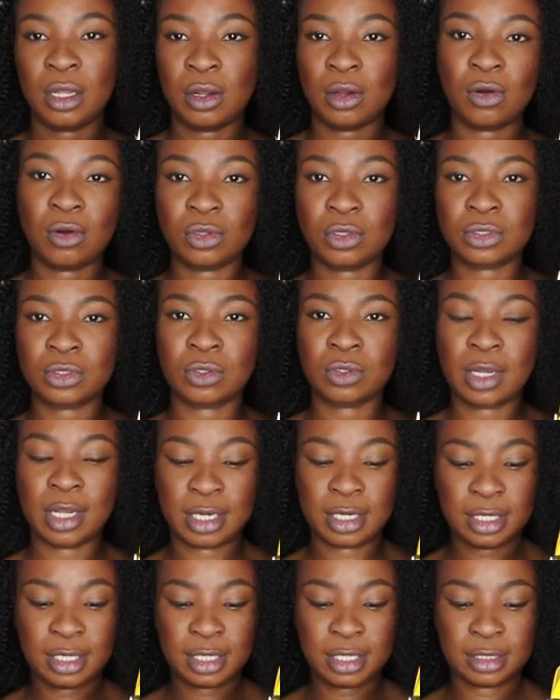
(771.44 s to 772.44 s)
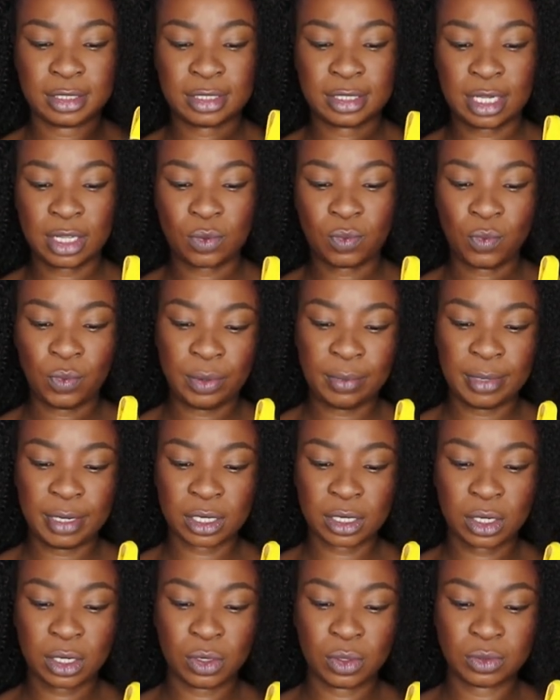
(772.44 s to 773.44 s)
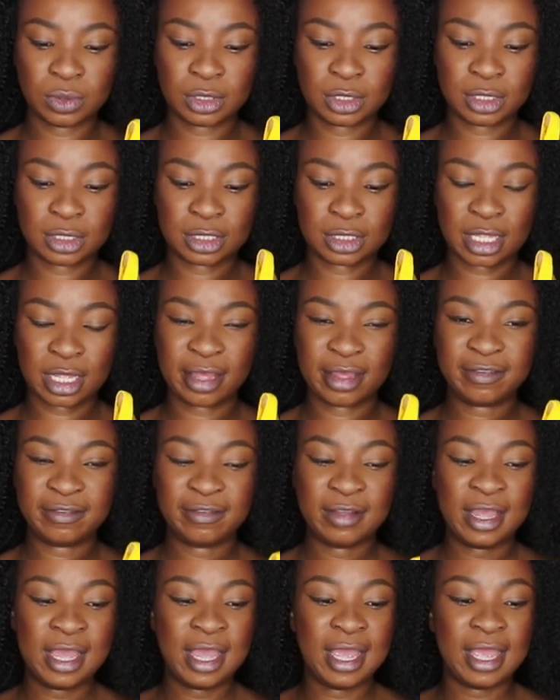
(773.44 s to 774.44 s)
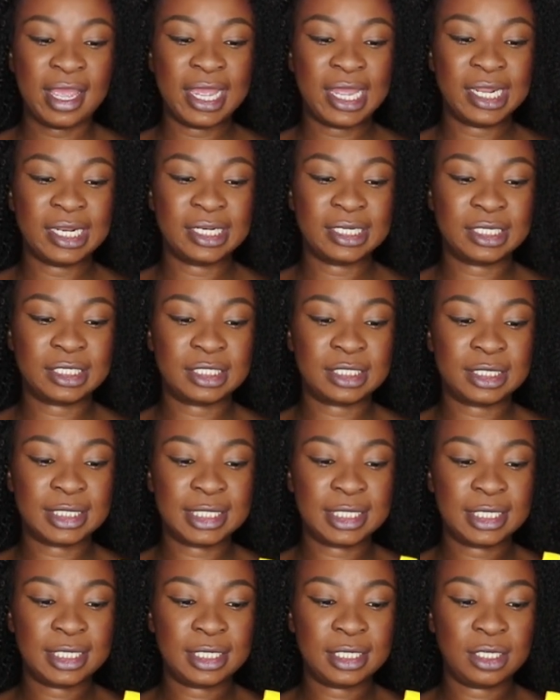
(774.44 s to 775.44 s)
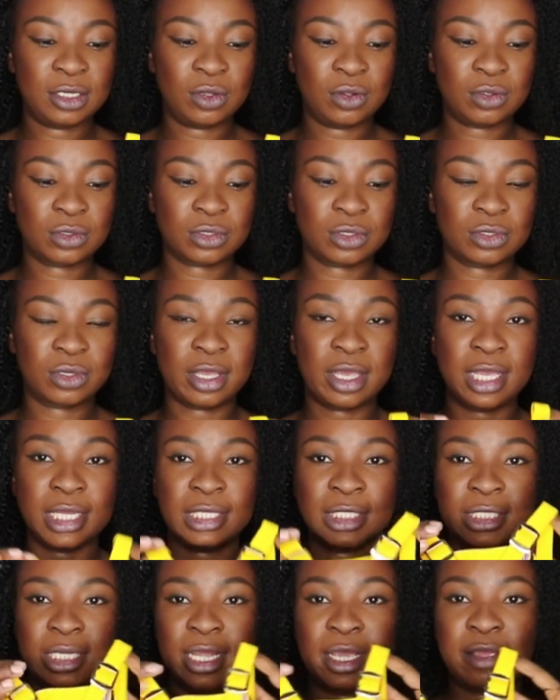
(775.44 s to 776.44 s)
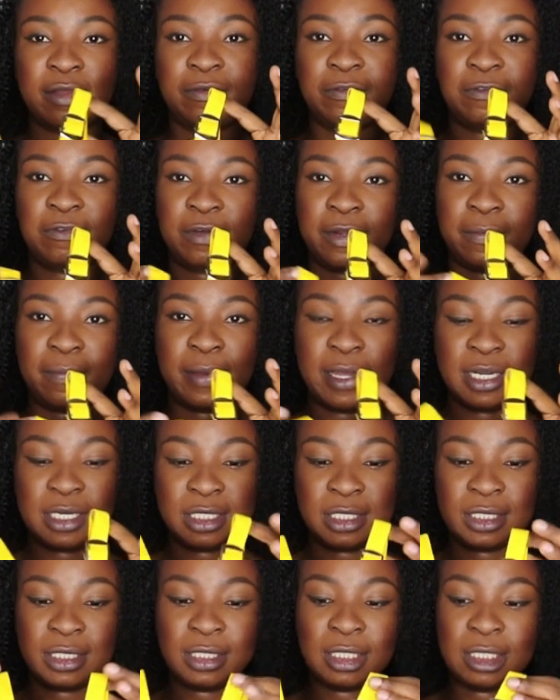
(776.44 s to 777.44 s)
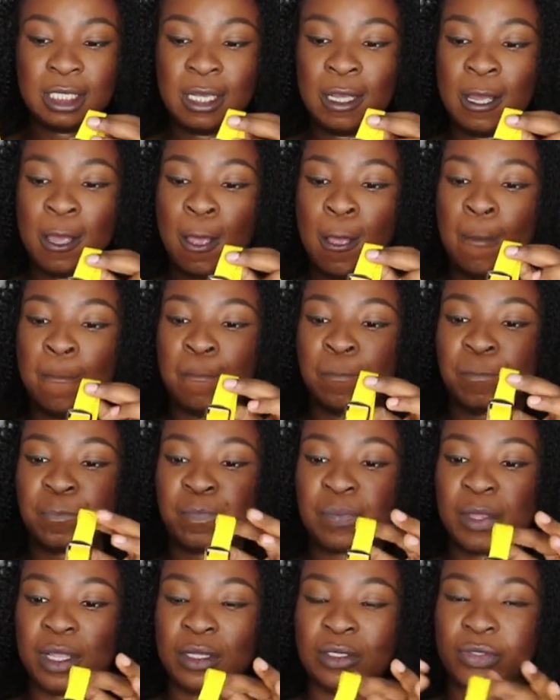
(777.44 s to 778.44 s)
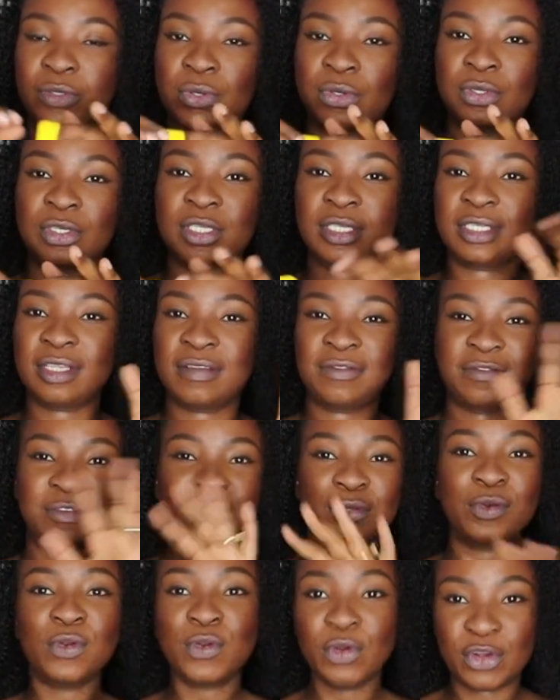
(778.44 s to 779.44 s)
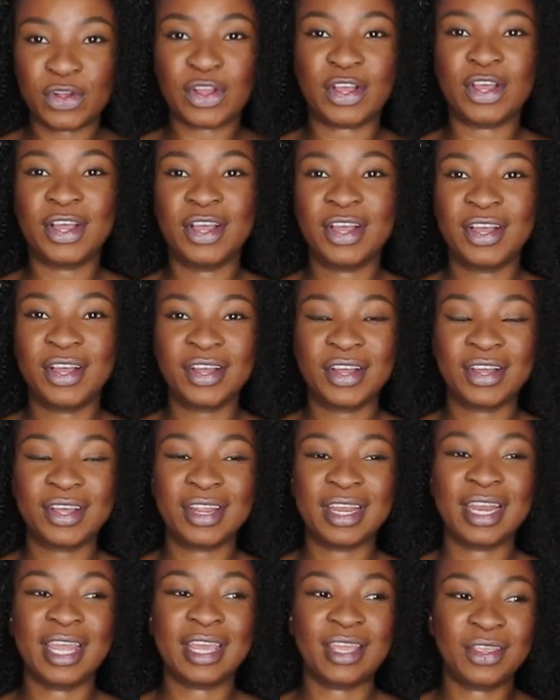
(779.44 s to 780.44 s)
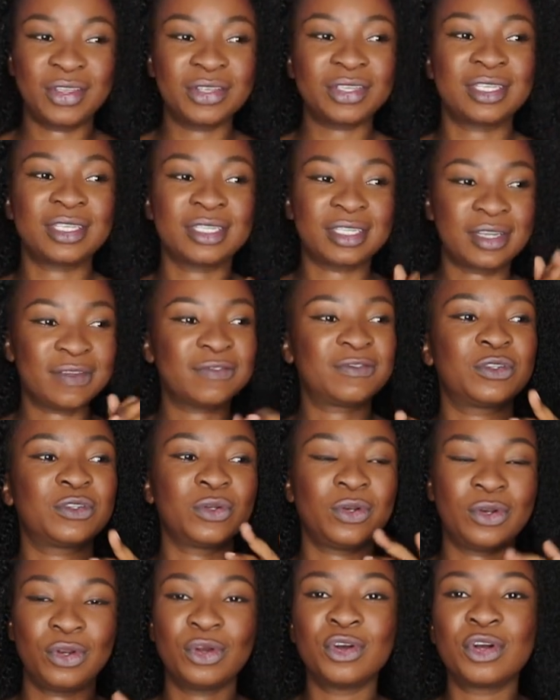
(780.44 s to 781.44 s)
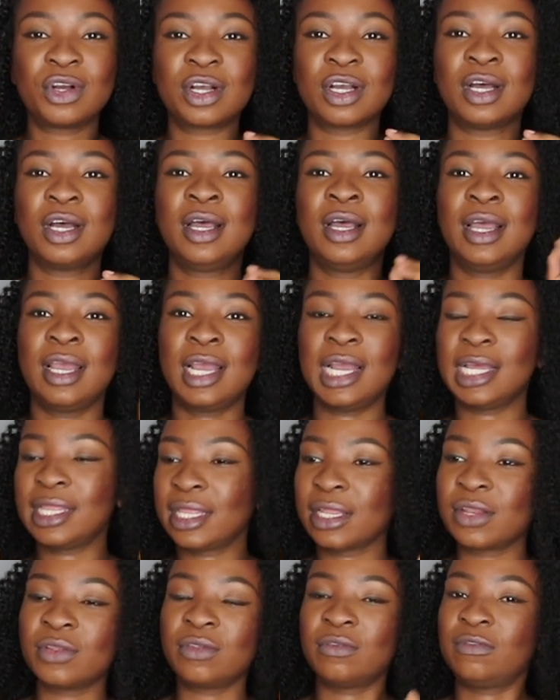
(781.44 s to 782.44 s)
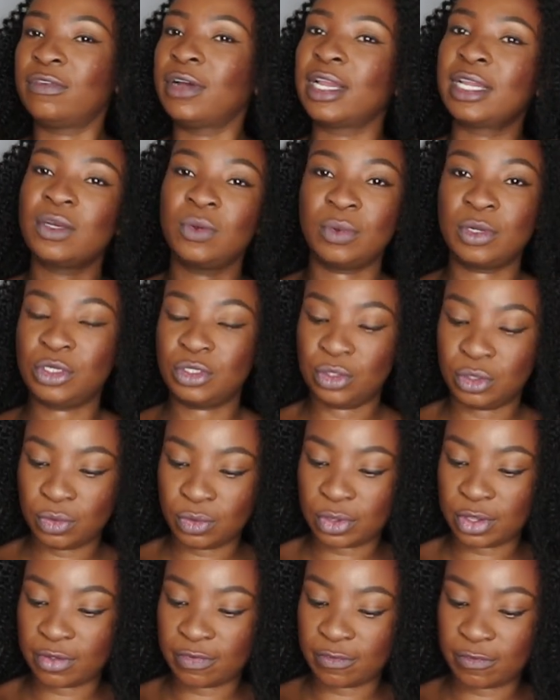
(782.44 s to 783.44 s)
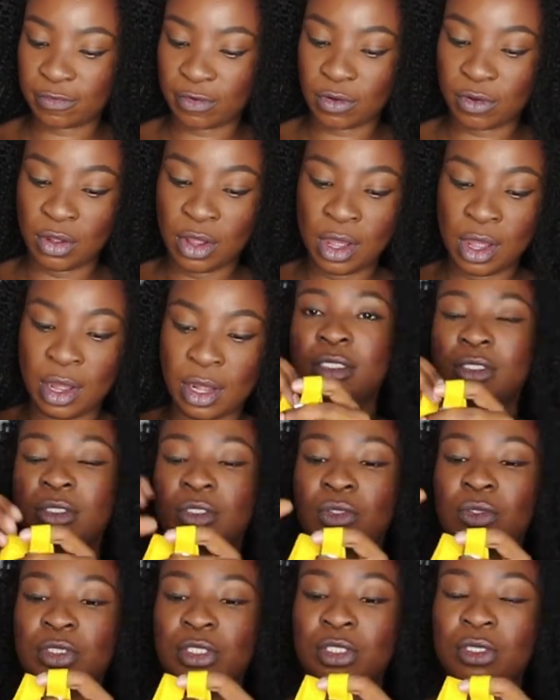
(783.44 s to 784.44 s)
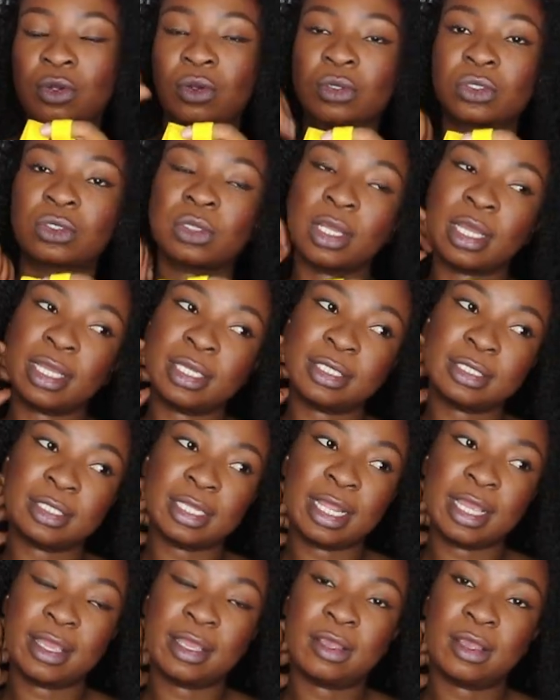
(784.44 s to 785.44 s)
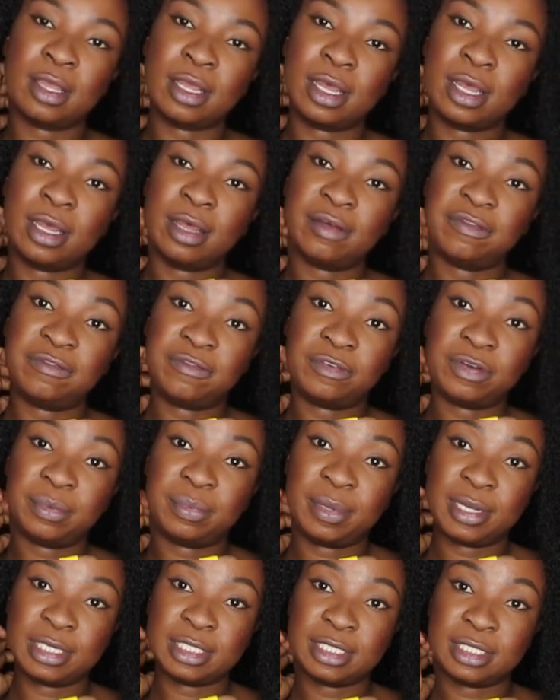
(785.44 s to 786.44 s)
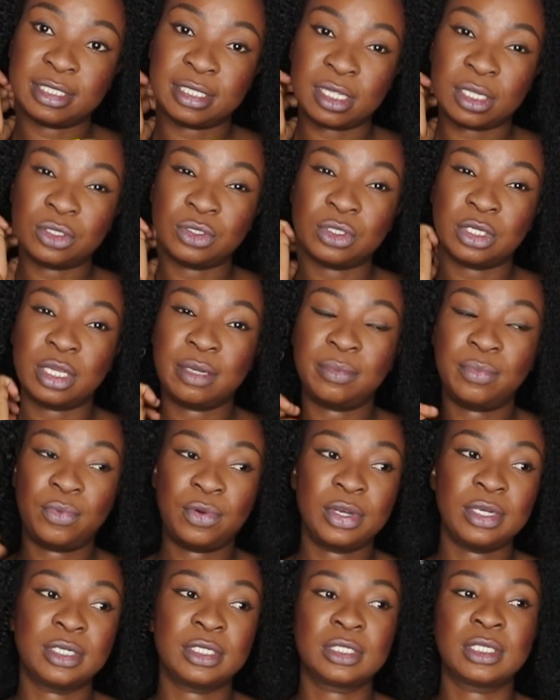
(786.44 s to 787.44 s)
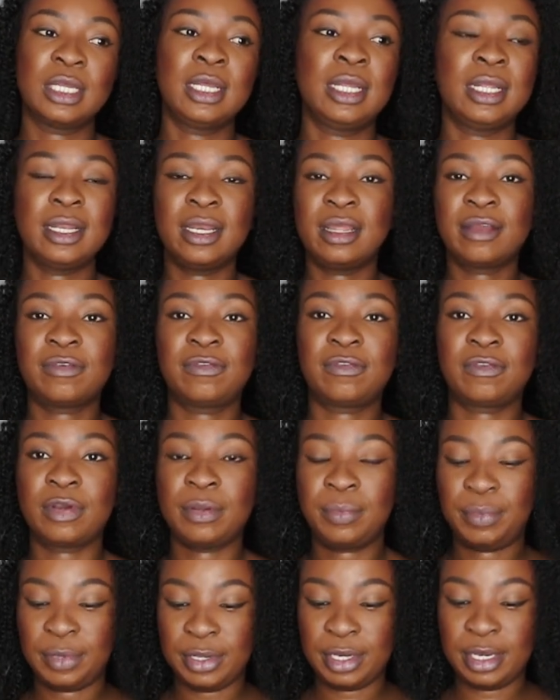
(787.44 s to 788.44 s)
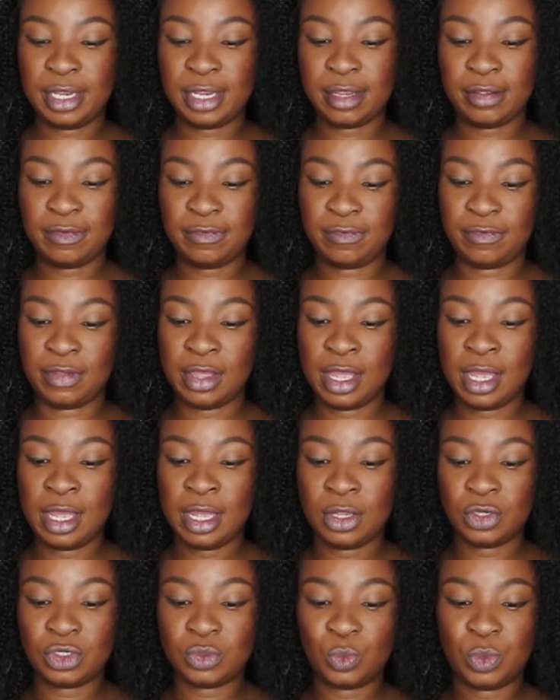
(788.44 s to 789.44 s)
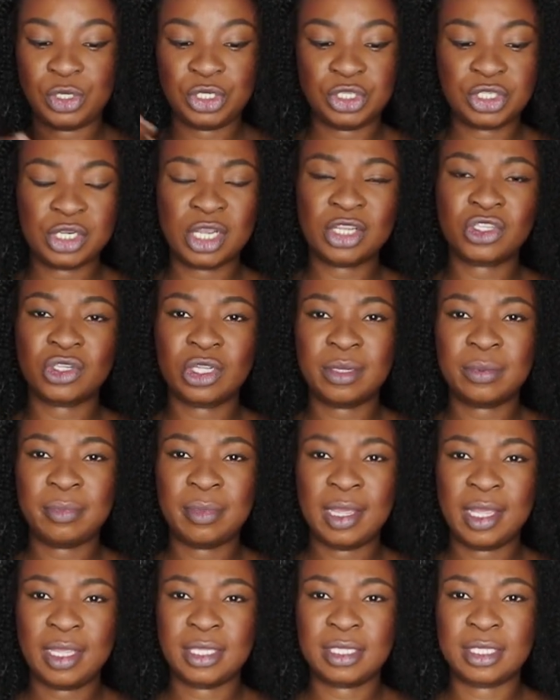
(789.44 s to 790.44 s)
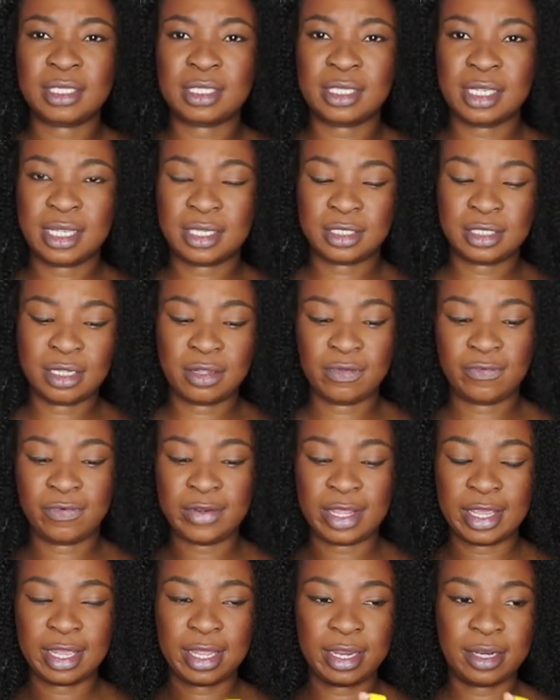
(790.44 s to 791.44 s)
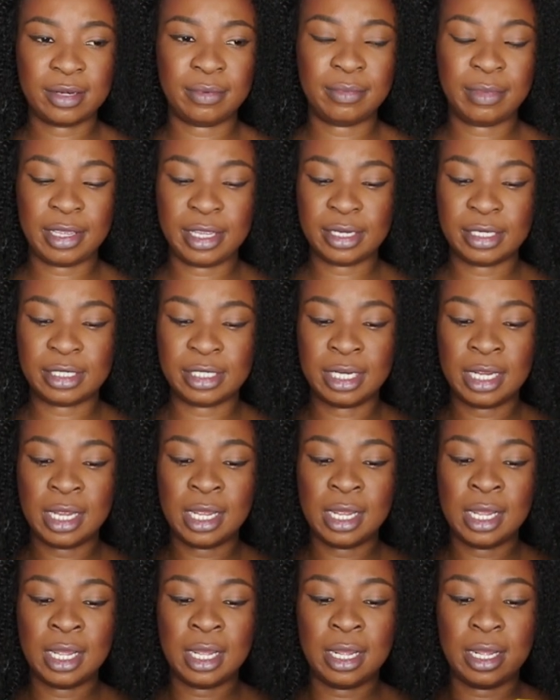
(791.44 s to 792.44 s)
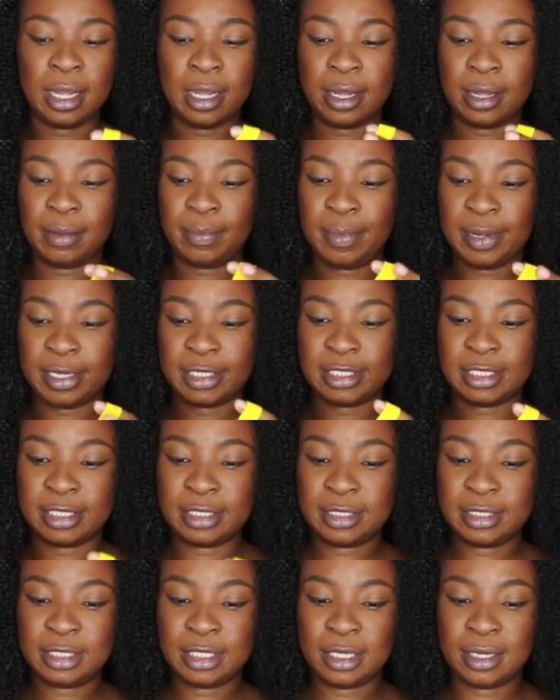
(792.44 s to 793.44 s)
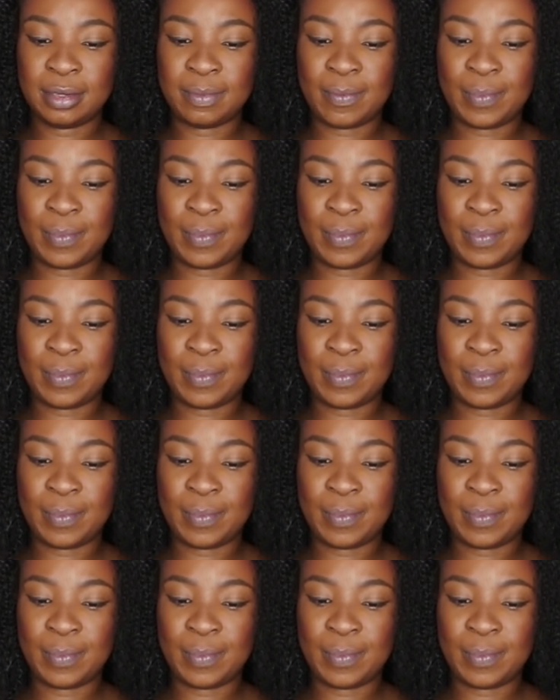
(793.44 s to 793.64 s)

also adults, like women clothes and stuff. And she also has like free patterns, so you just have to look, like you just to look and then you find what you're looking for. So she also has like free patterns that you can print, like free PDF, which she actually makes herself, like handmade patterns,